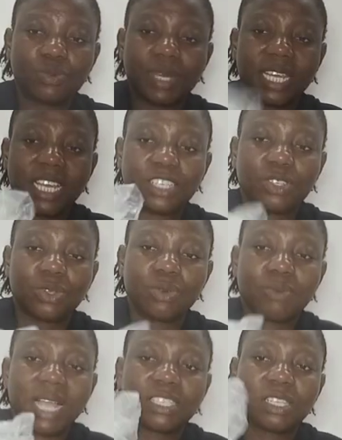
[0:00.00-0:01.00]
So in case you don't
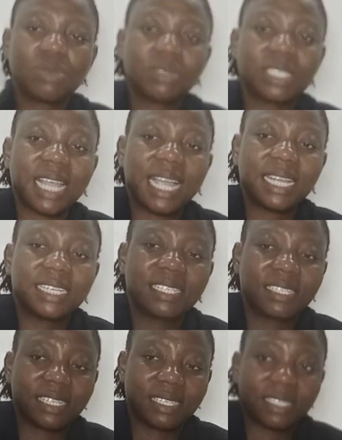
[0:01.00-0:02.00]
know what it looks like,
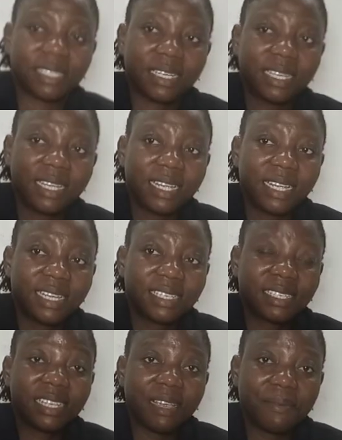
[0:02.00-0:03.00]
this is it.
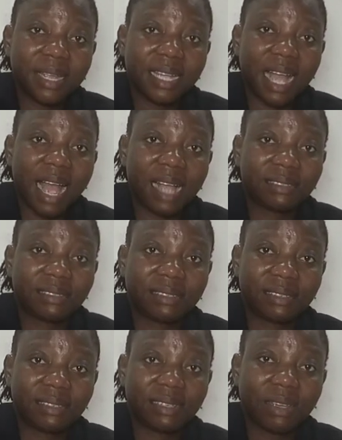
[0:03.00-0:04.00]
Stearic
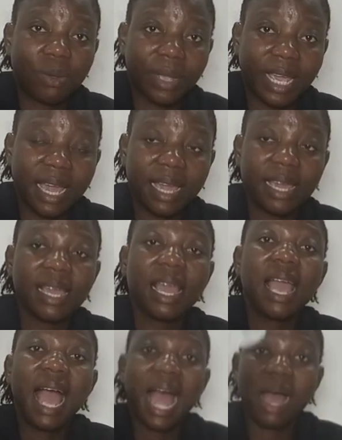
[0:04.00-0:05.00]
acid, okay?
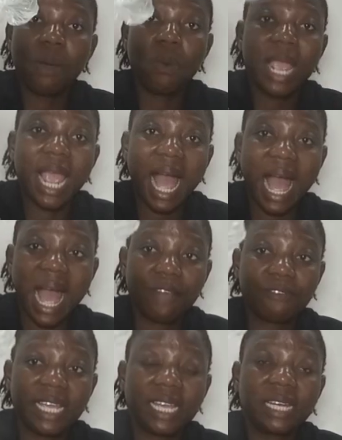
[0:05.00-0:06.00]
And we're
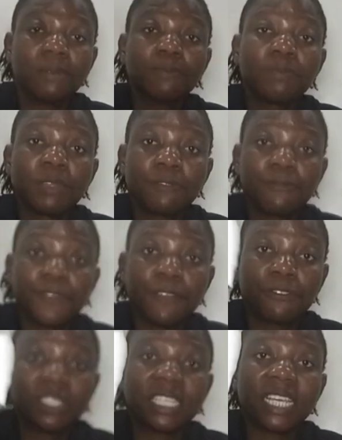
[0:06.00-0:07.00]
having
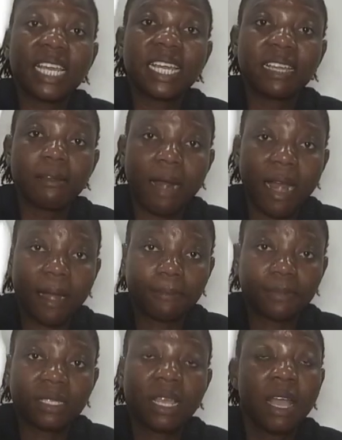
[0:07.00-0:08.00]
50
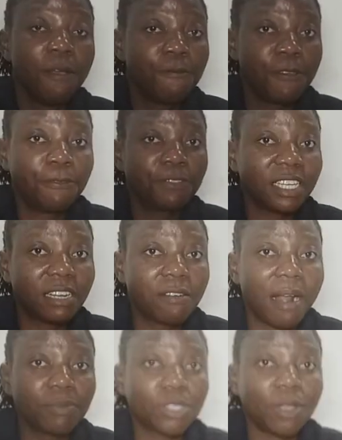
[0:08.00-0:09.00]
grams. 50
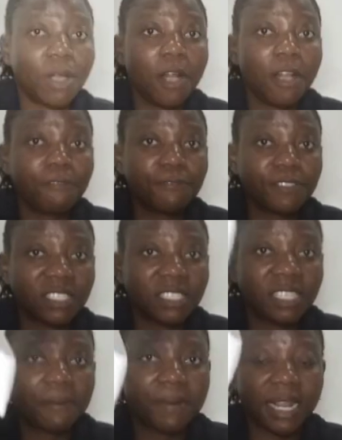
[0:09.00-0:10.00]
grams of
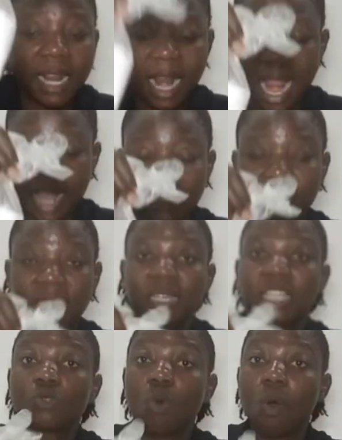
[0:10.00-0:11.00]
stearic acid
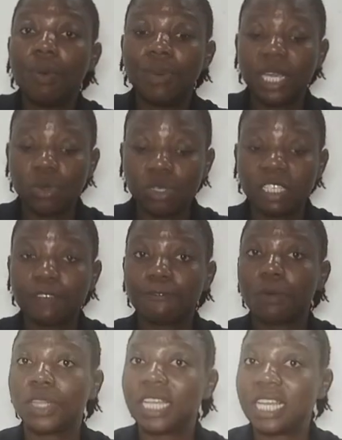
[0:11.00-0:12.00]
is what we'll be using
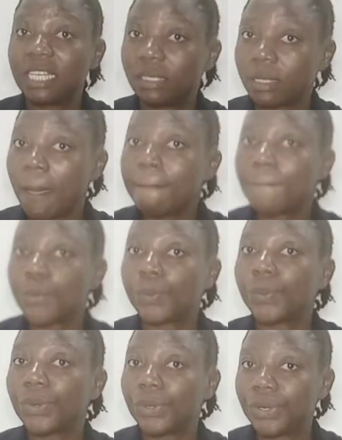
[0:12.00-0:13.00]
for this
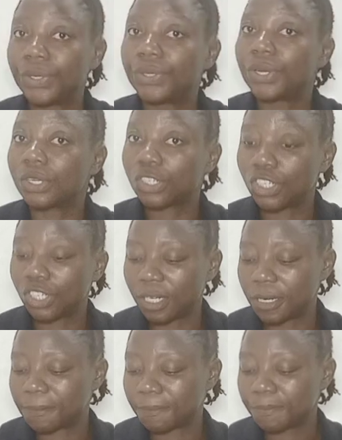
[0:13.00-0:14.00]

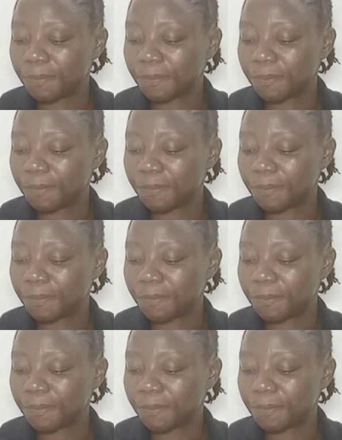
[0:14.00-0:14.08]
production.